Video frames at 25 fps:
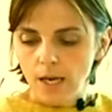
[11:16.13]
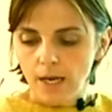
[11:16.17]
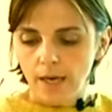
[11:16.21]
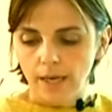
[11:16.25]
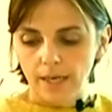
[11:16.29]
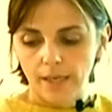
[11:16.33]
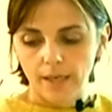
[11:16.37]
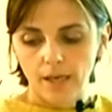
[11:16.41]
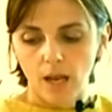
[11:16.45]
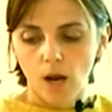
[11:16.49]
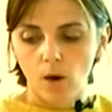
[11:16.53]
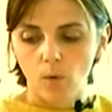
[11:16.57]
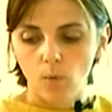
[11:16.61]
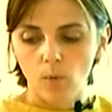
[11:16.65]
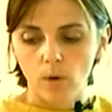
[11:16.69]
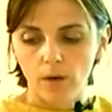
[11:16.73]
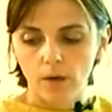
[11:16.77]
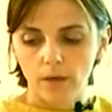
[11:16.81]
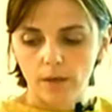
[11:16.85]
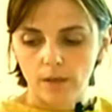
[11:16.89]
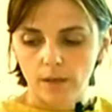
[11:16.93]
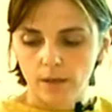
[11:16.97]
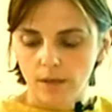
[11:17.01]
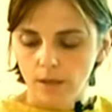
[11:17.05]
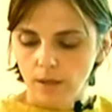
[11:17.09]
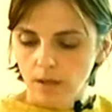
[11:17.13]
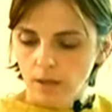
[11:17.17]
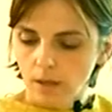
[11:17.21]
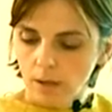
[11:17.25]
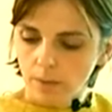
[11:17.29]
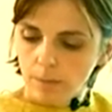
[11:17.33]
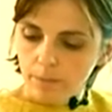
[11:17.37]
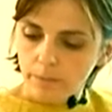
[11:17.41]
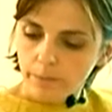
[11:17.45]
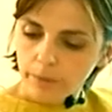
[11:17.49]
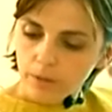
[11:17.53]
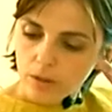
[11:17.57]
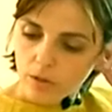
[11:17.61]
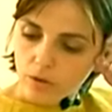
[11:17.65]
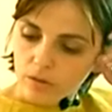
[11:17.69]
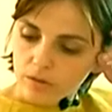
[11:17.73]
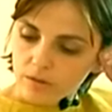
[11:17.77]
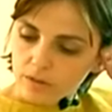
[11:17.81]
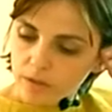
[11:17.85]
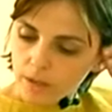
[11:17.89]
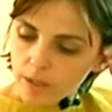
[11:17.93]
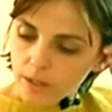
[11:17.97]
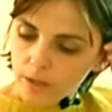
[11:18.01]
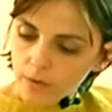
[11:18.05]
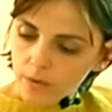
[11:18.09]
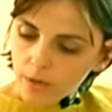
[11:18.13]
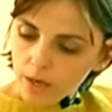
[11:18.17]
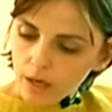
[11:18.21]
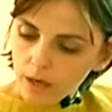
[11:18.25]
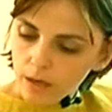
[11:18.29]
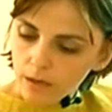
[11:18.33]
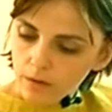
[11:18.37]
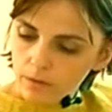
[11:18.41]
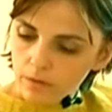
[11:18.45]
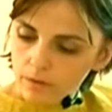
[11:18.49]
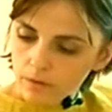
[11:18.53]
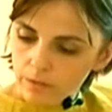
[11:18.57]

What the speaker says: In our pilot area,